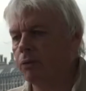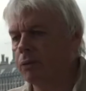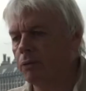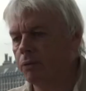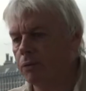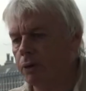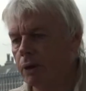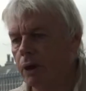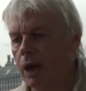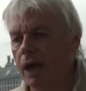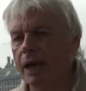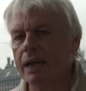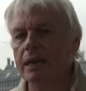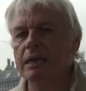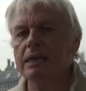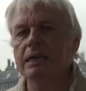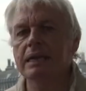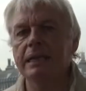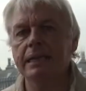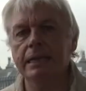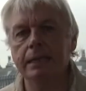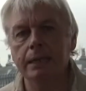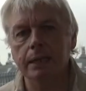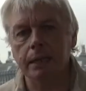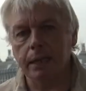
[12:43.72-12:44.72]
if you like,
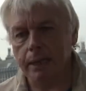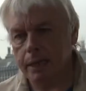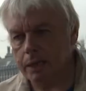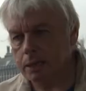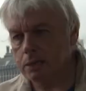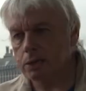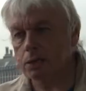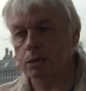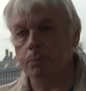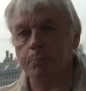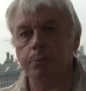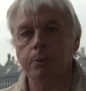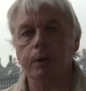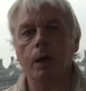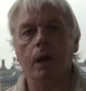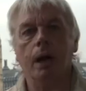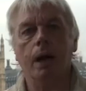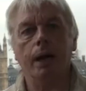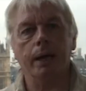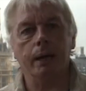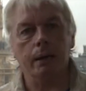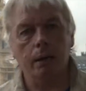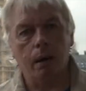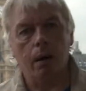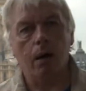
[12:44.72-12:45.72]
legally
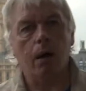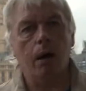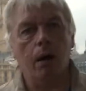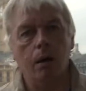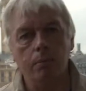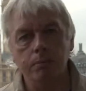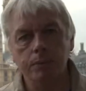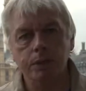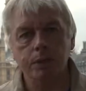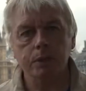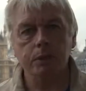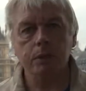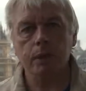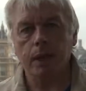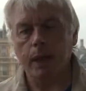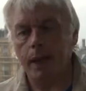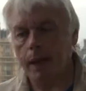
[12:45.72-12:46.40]
supply arms